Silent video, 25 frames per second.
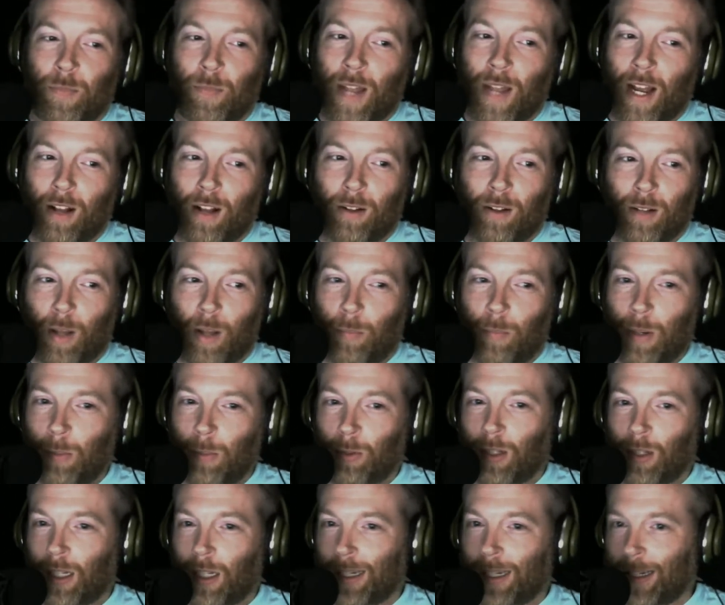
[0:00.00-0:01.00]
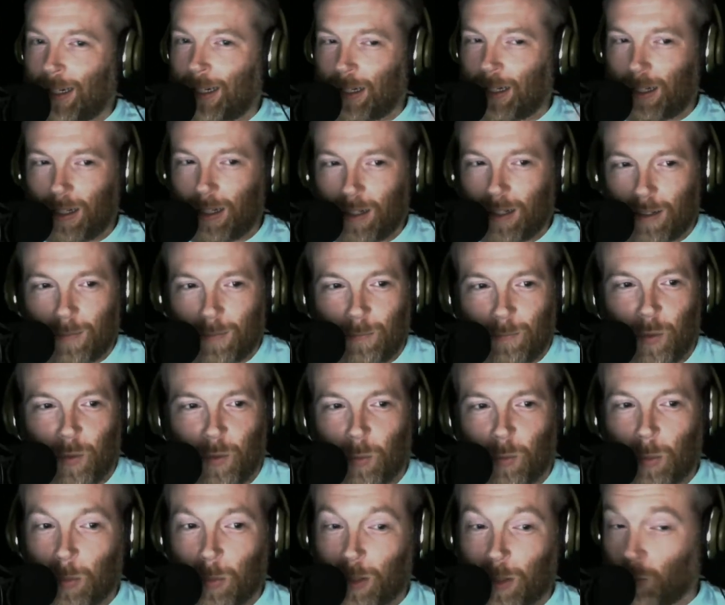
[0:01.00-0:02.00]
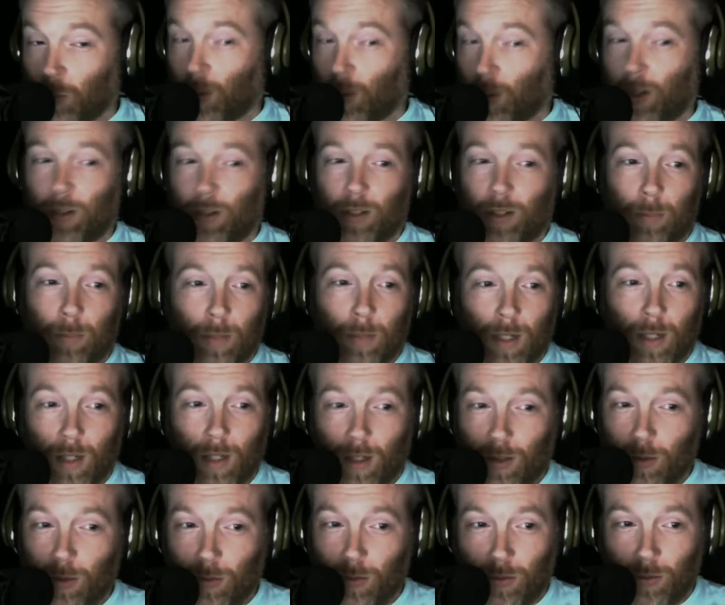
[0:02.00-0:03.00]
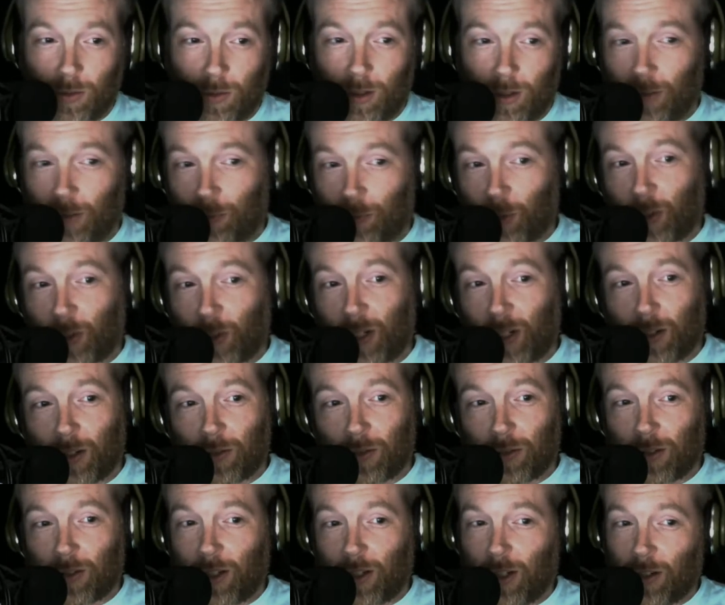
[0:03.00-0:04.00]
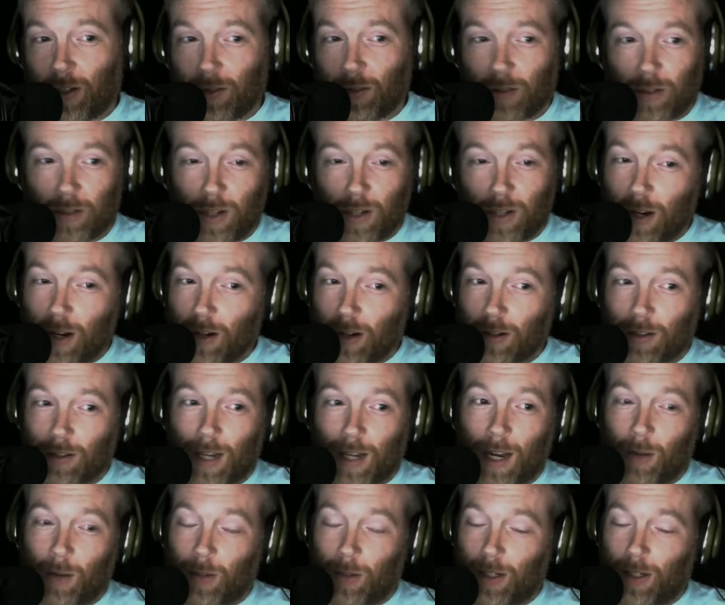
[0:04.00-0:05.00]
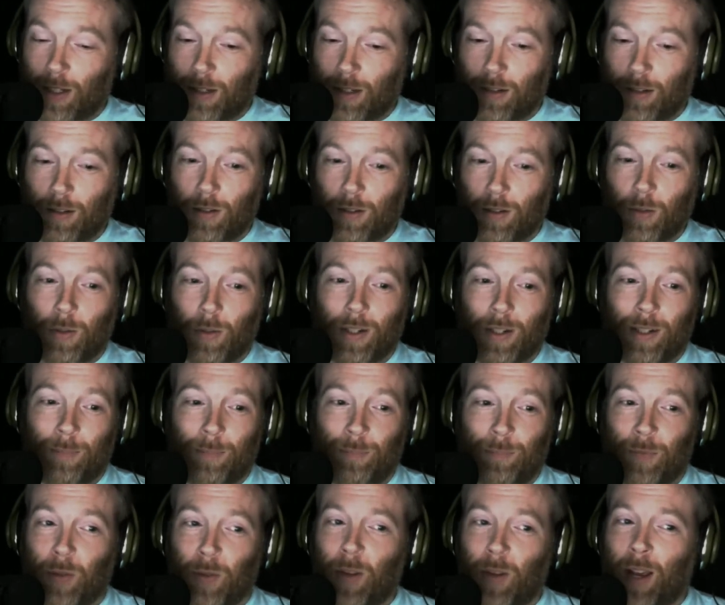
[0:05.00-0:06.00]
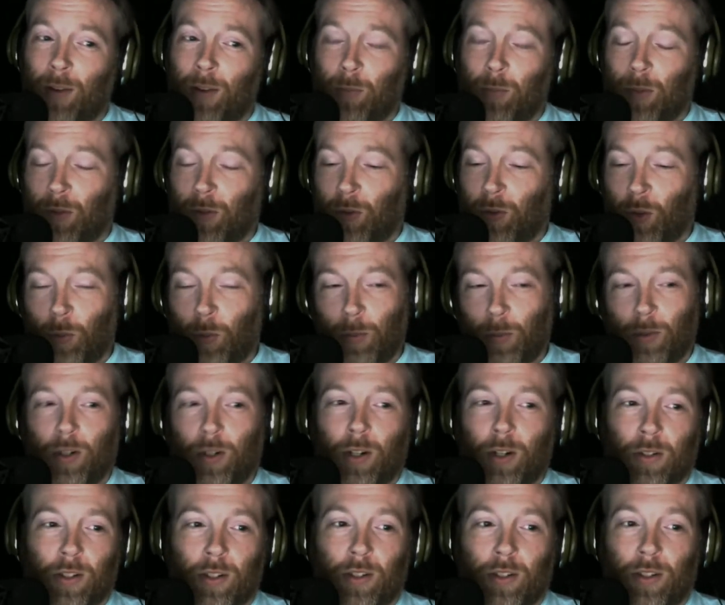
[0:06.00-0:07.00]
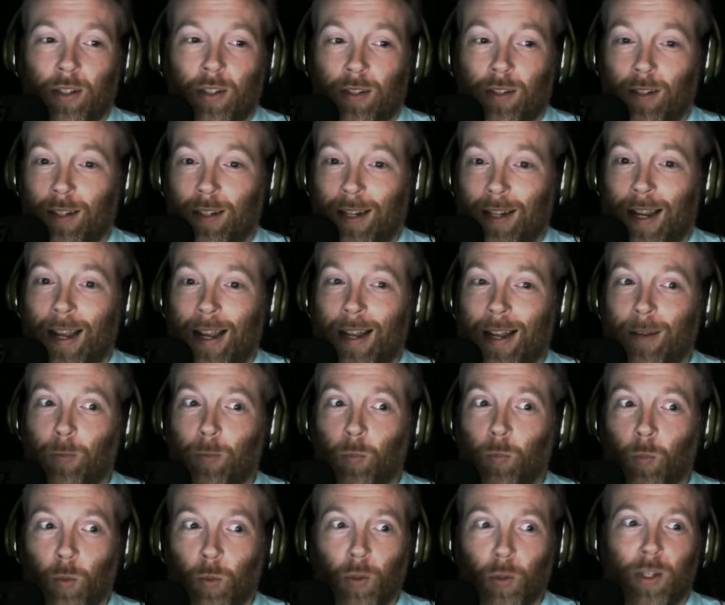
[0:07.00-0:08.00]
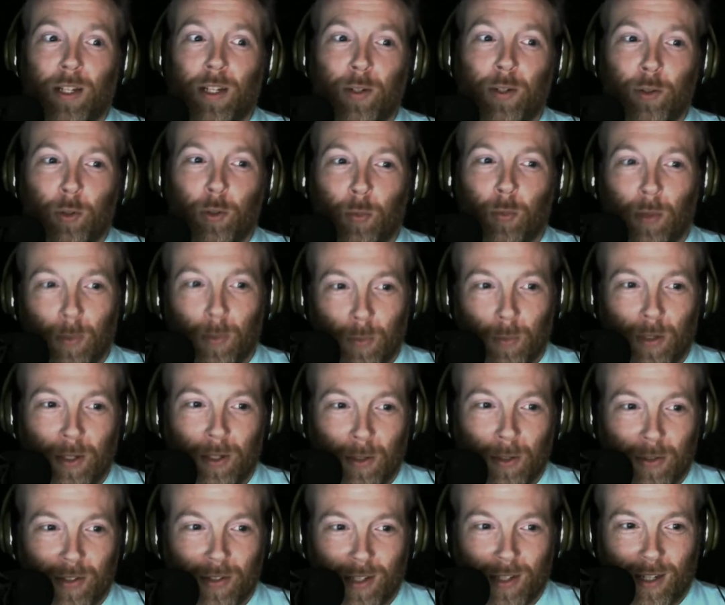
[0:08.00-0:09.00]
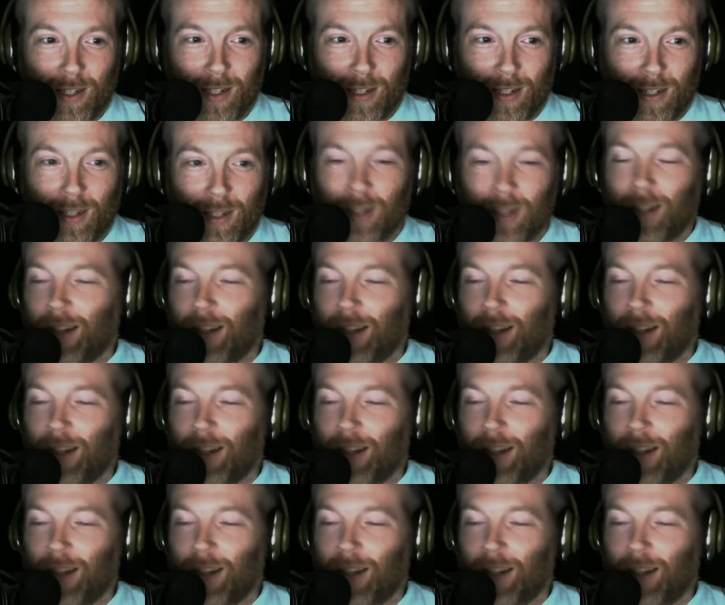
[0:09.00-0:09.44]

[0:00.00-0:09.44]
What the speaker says: How people like people like Rush Limbaugh, who's done it for years and years and years, how he can do it. You have to be super narcissistic and really enjoy what you're saying,